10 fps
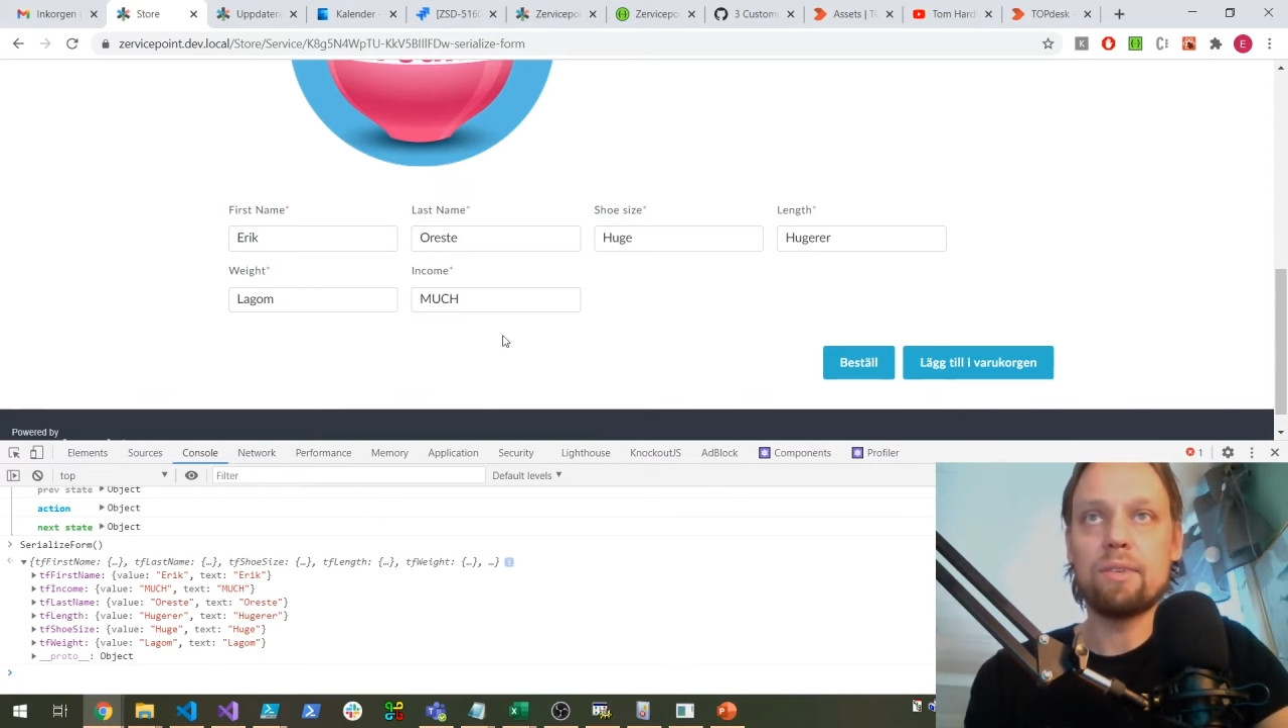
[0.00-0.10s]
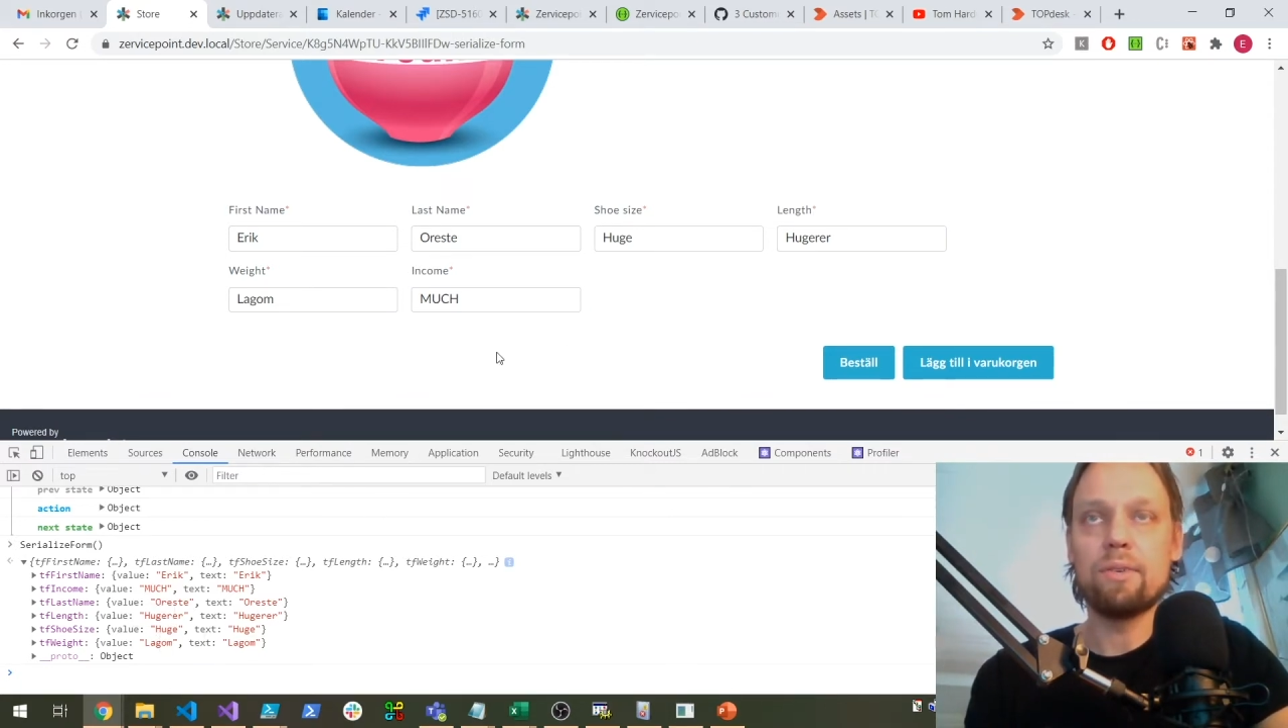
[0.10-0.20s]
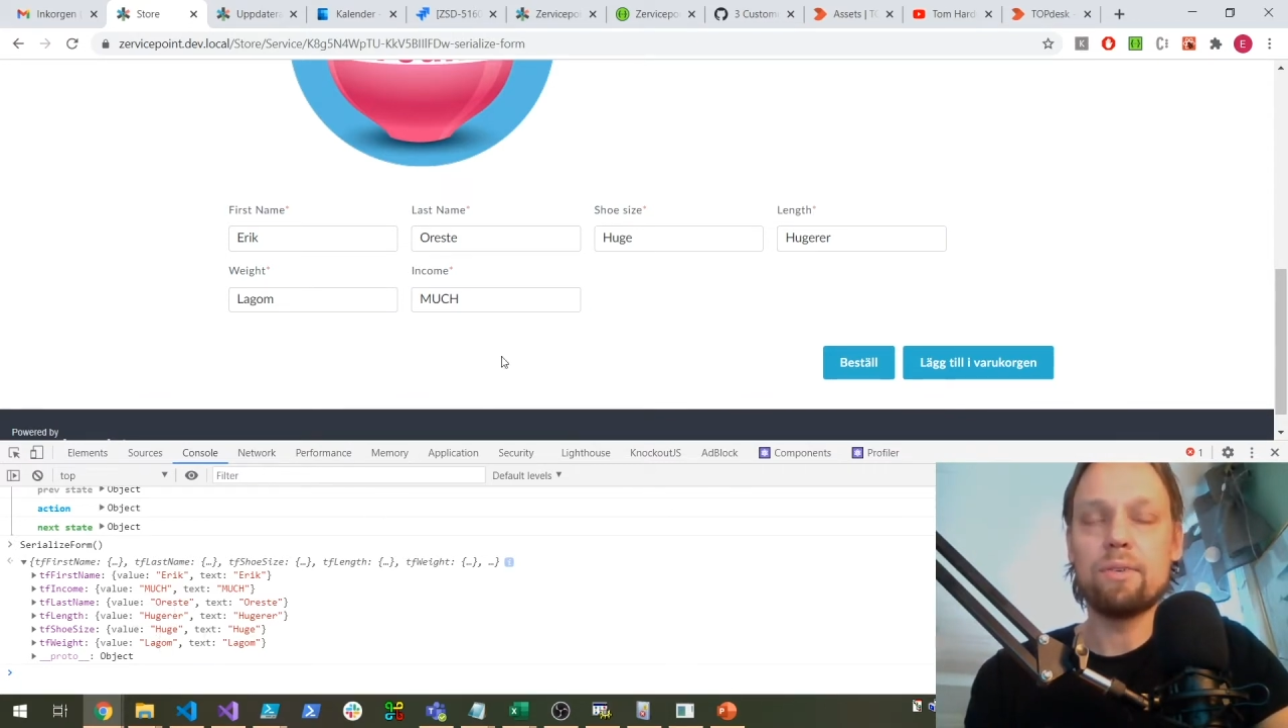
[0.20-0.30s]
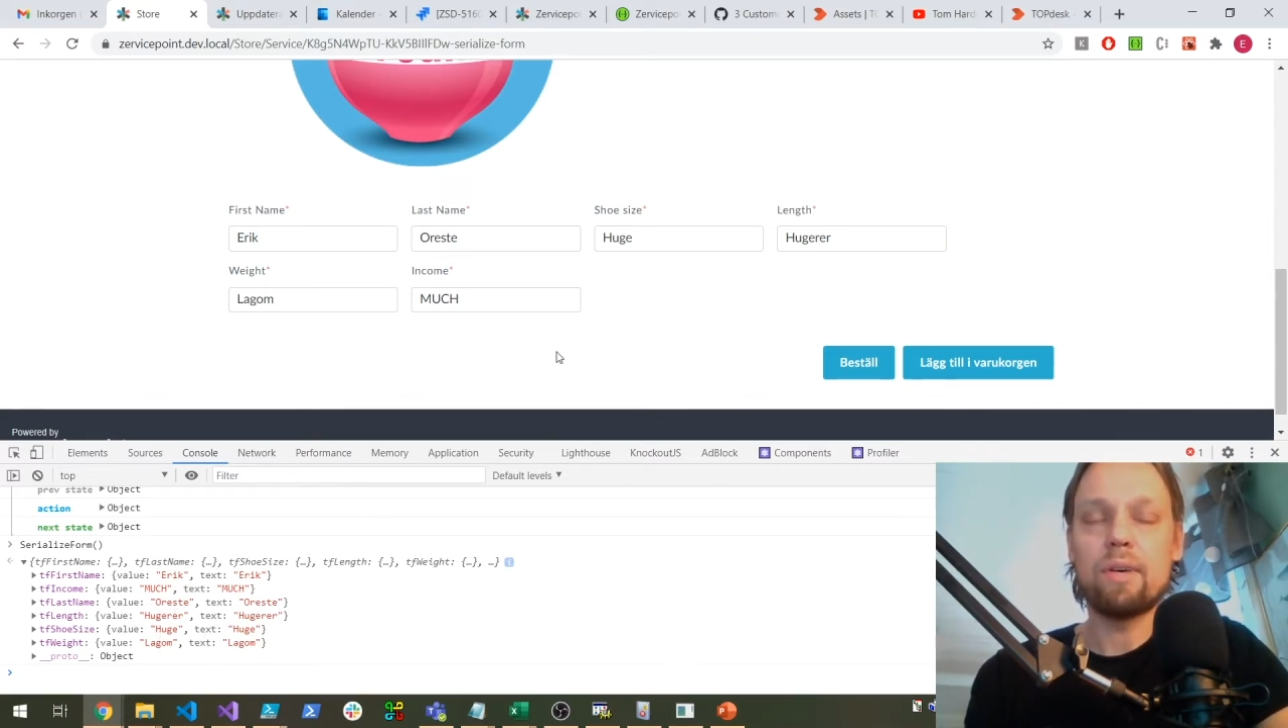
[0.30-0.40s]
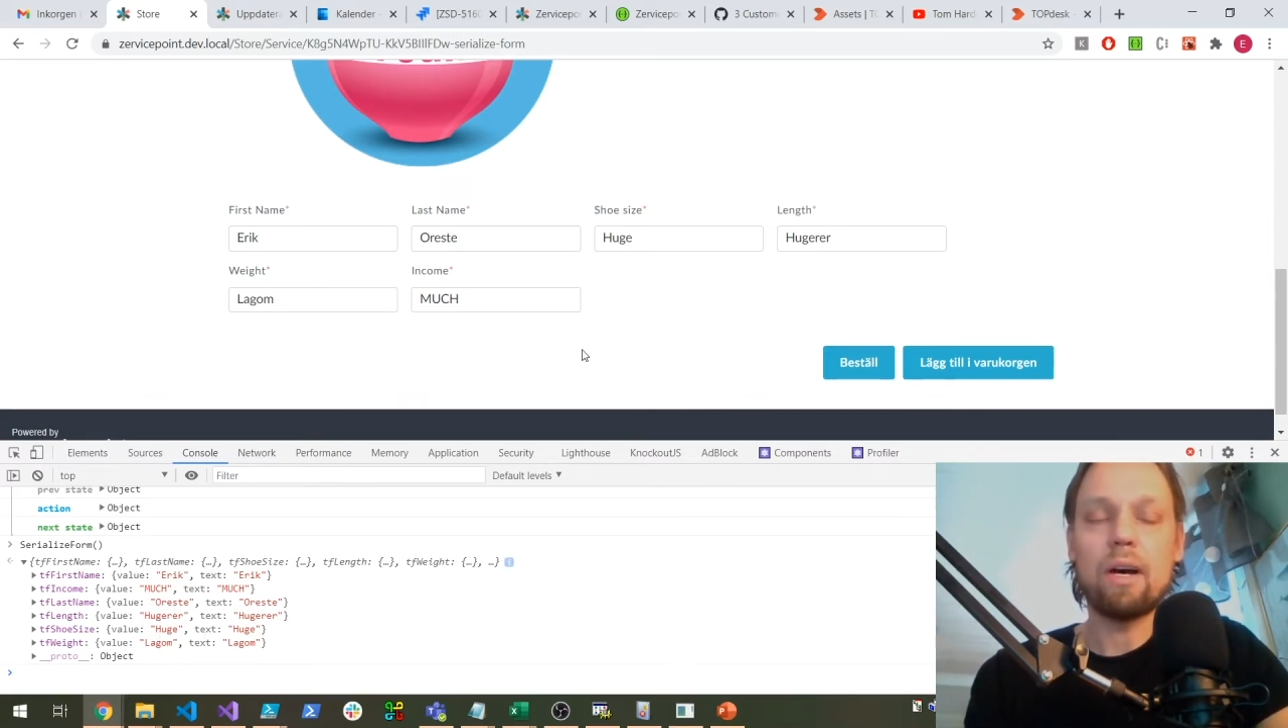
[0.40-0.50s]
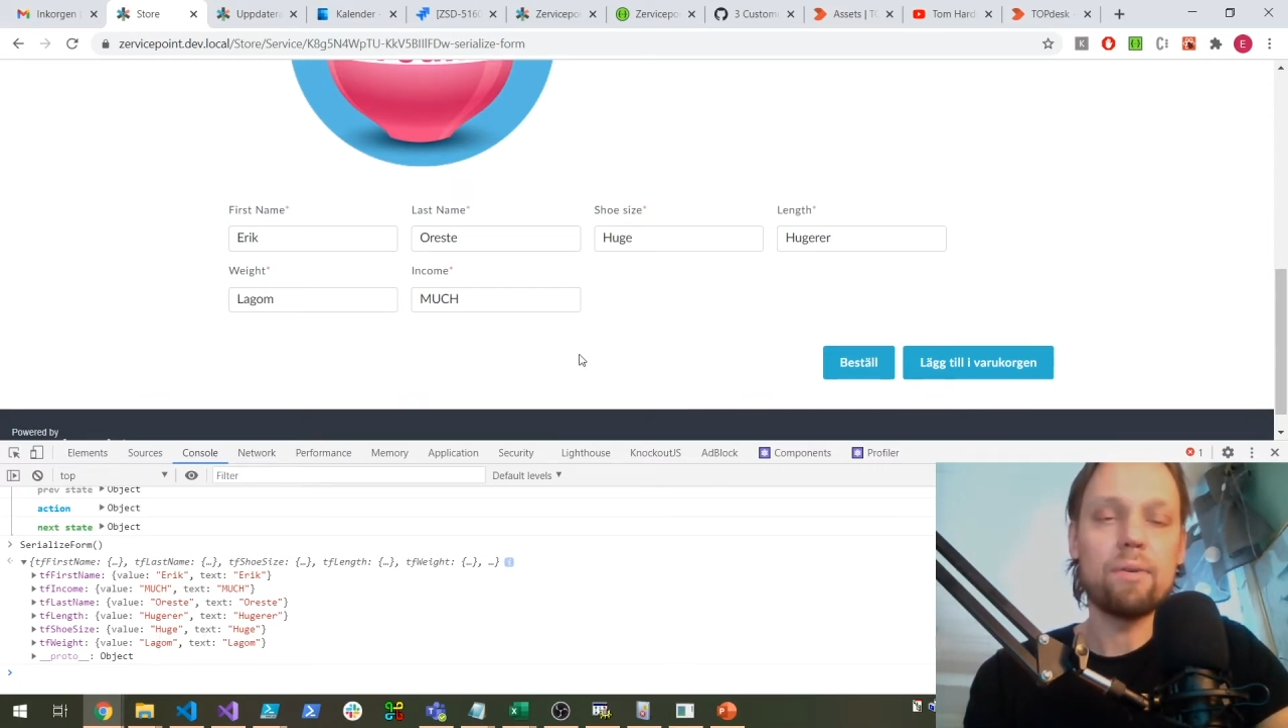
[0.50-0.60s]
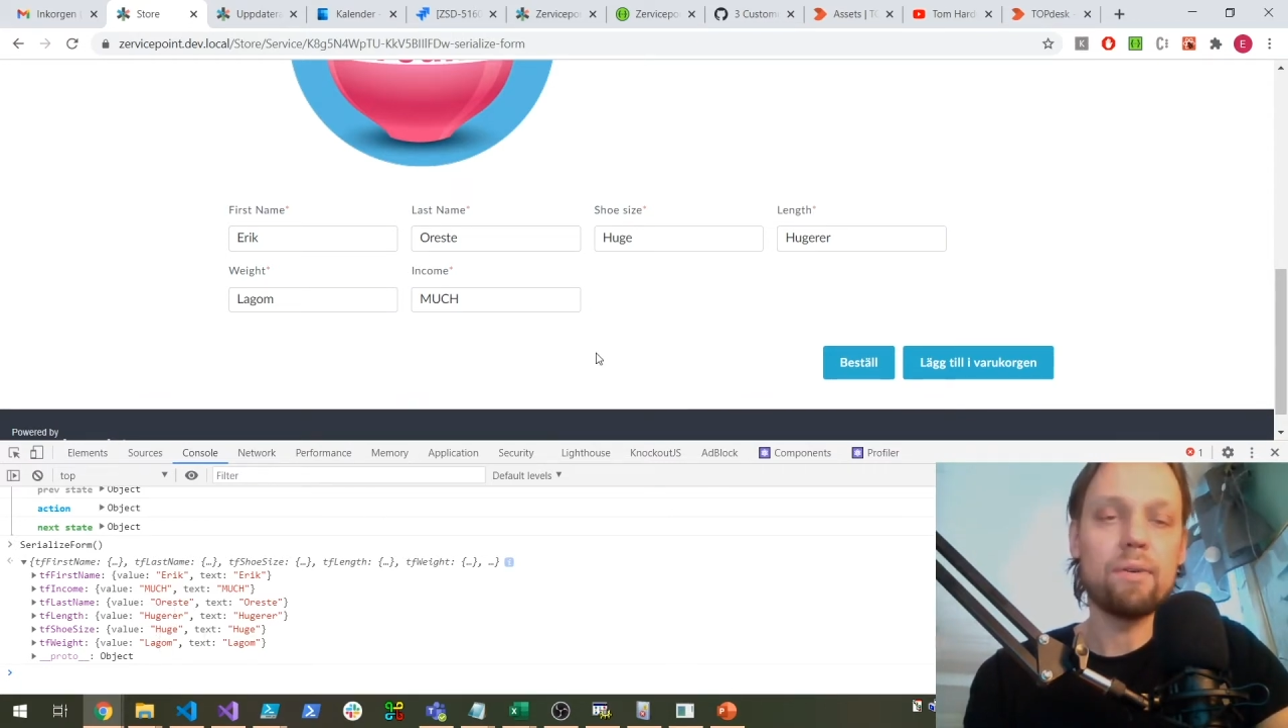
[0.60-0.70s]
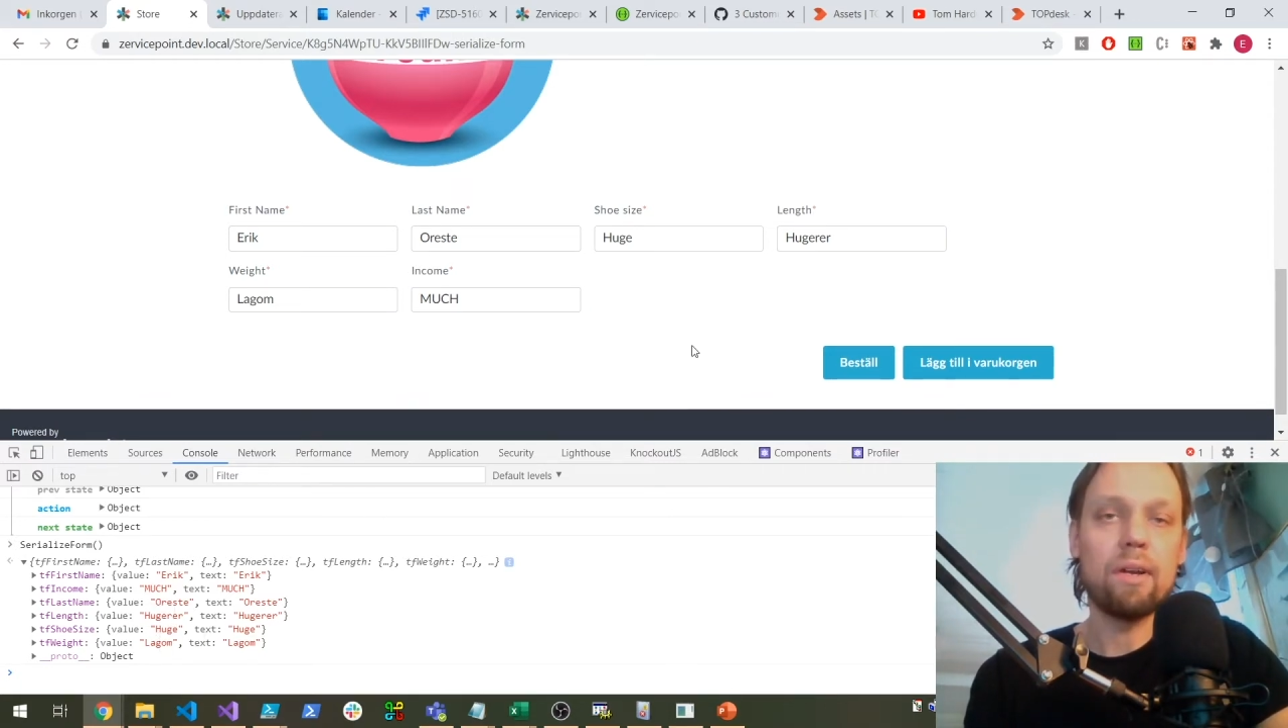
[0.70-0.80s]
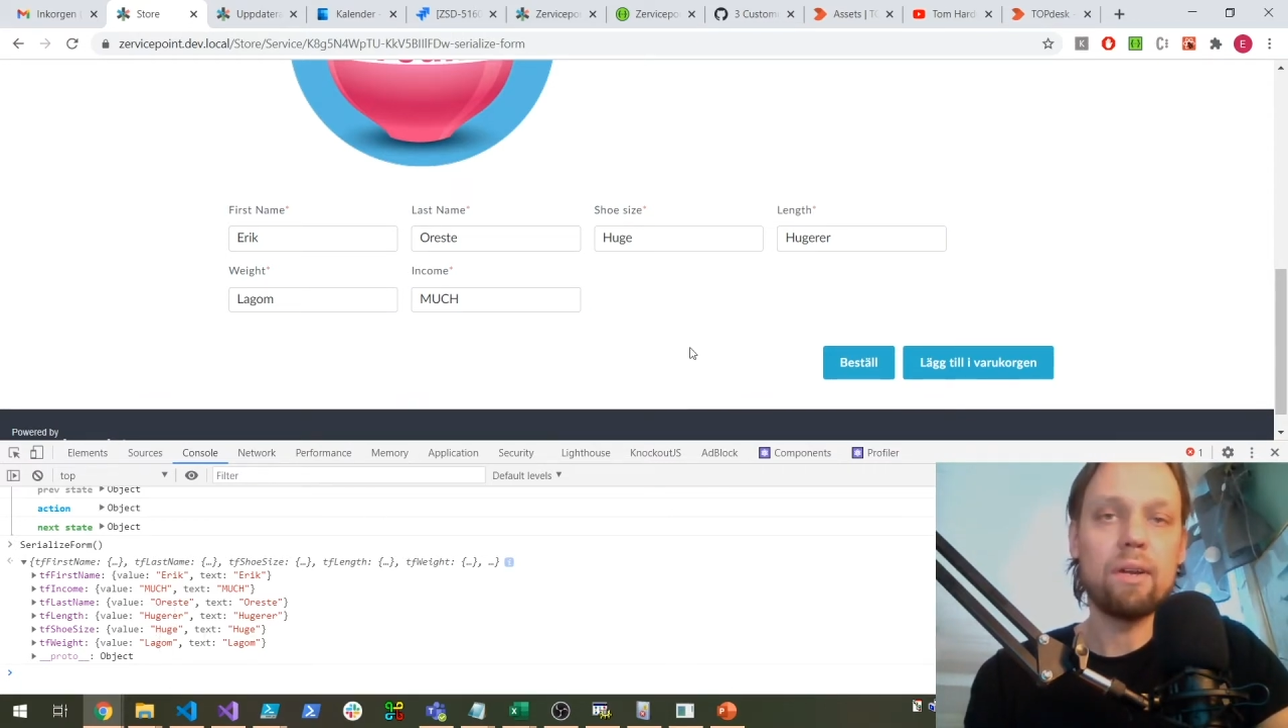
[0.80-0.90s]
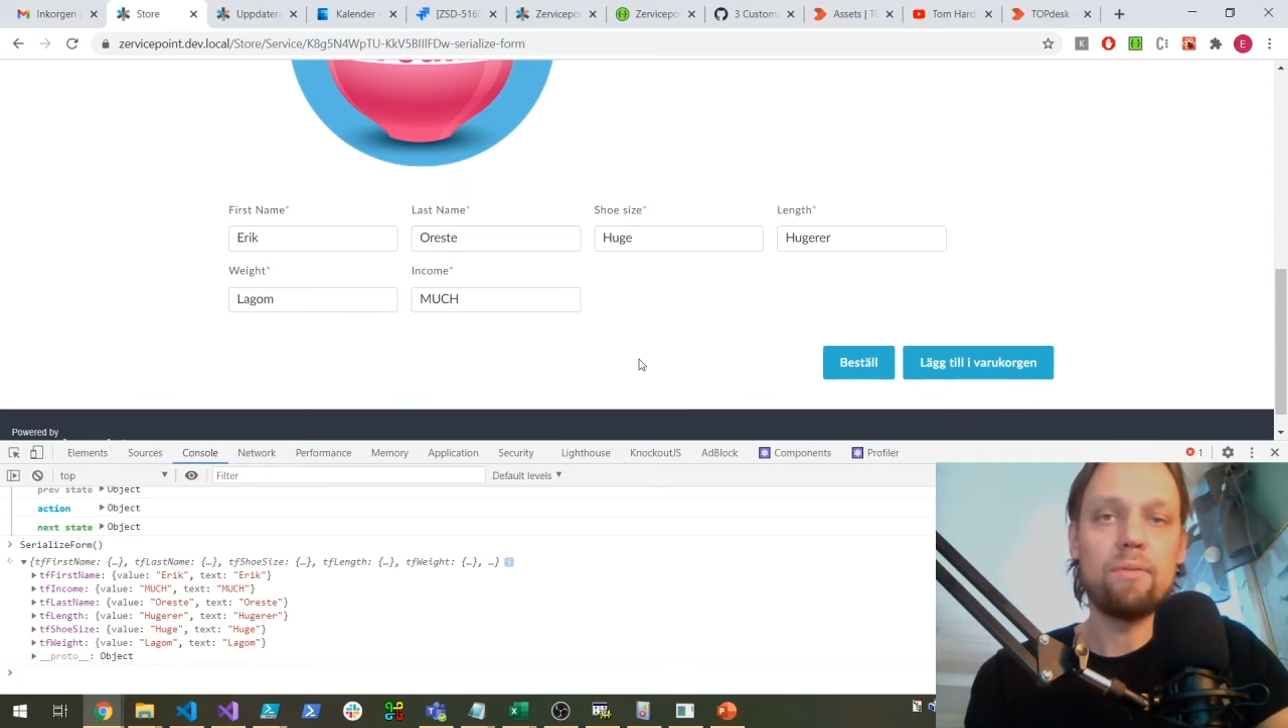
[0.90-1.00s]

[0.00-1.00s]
to our